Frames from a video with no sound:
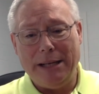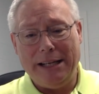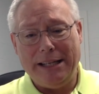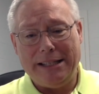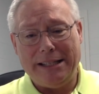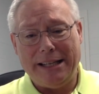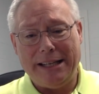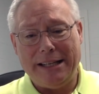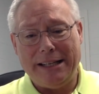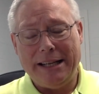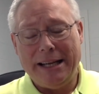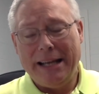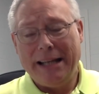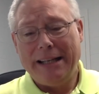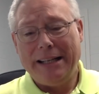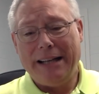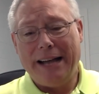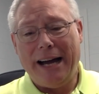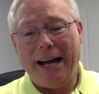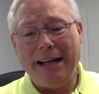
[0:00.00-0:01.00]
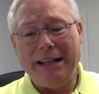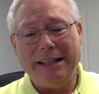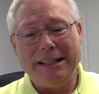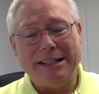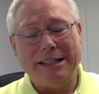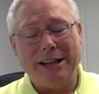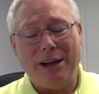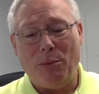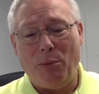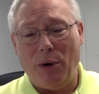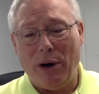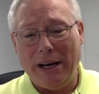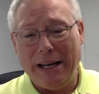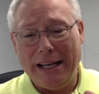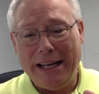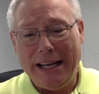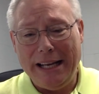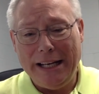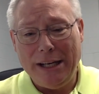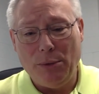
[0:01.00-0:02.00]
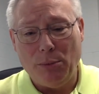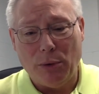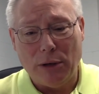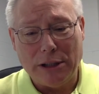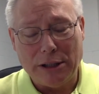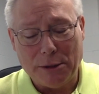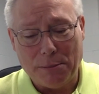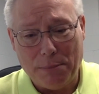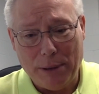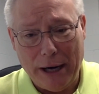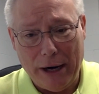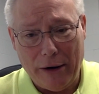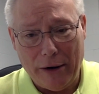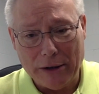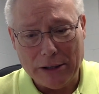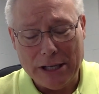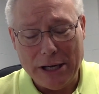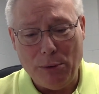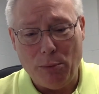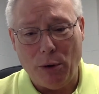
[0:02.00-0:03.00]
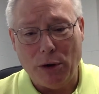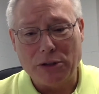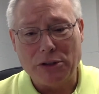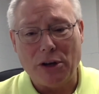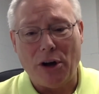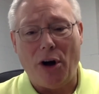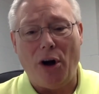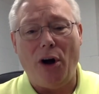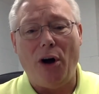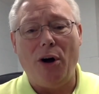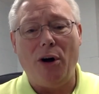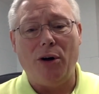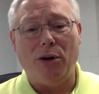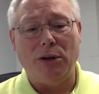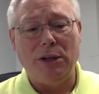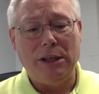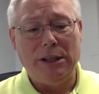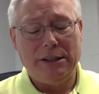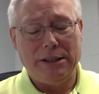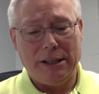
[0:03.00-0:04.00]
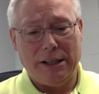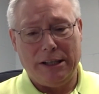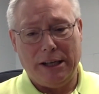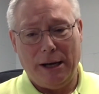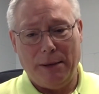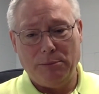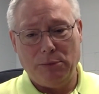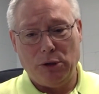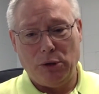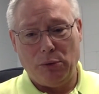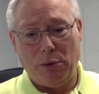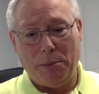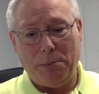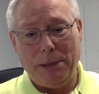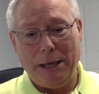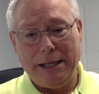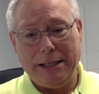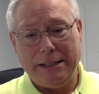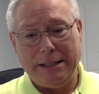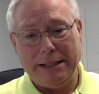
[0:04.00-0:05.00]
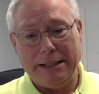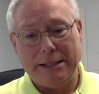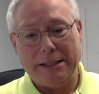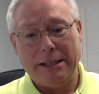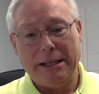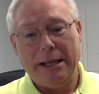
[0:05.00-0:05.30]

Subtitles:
He said, God does not want anyone to perish. He wants all to come to repentance.